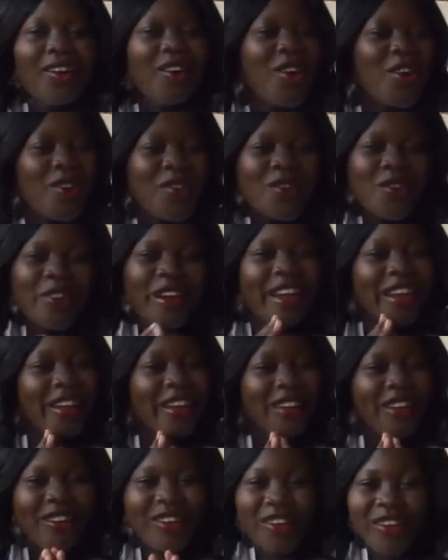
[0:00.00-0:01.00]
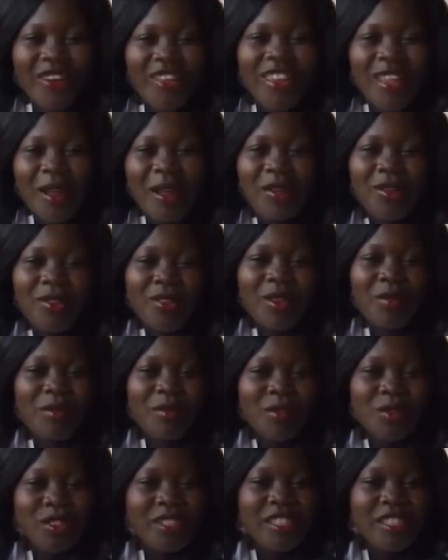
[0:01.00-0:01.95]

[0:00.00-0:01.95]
Oh my God, our trip to